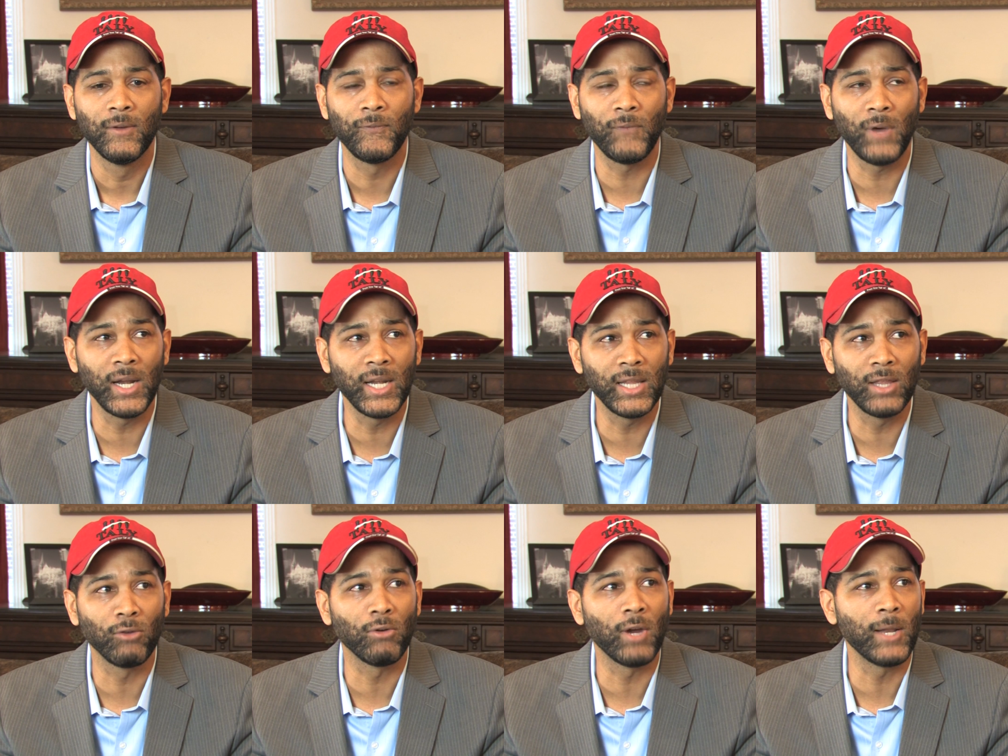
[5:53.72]

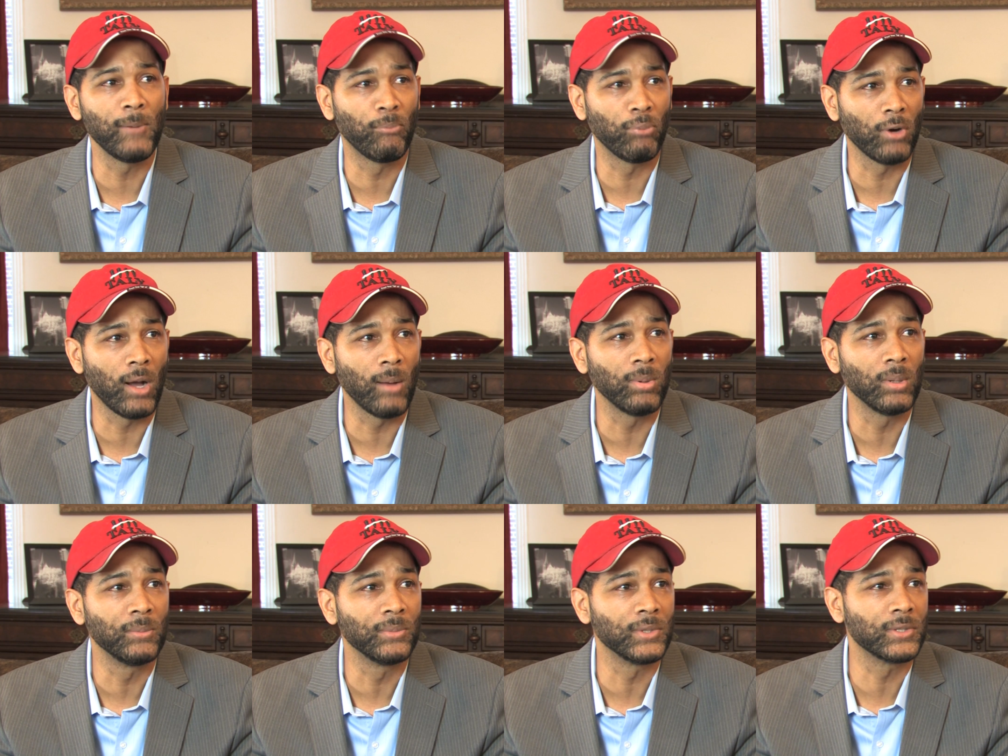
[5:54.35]
finding the right
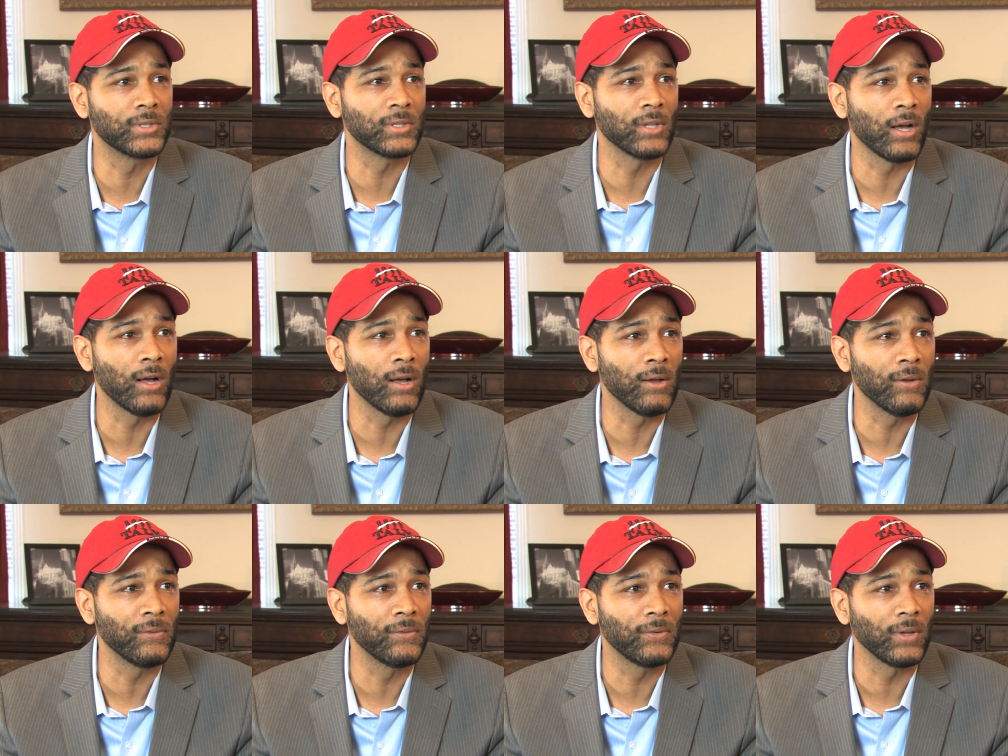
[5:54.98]
problem to
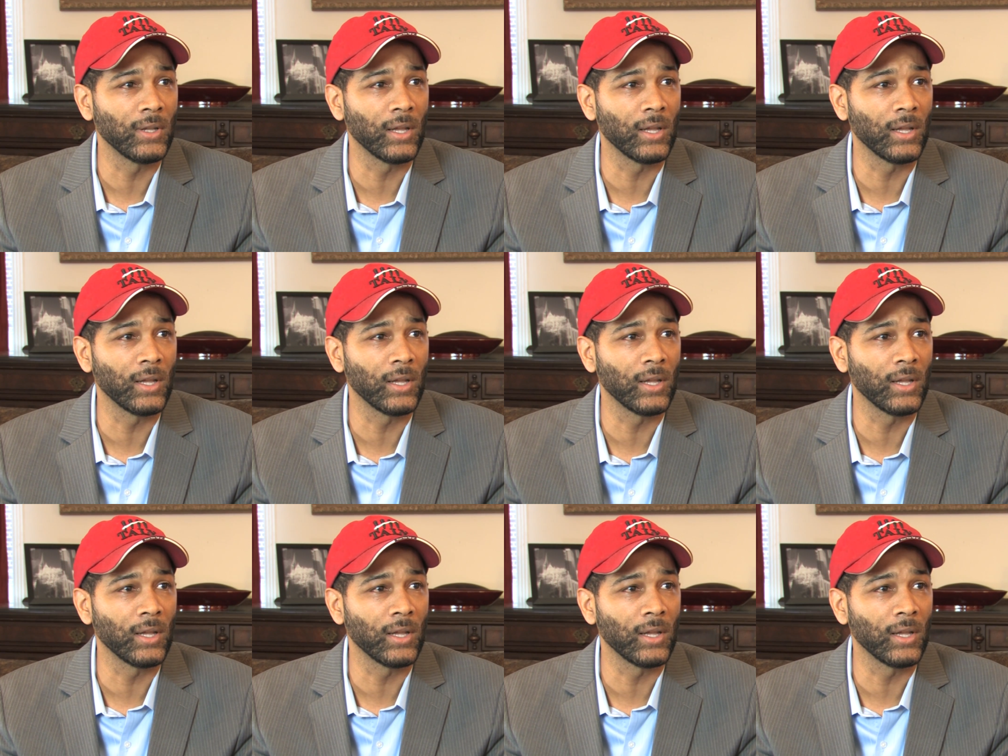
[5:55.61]
solve.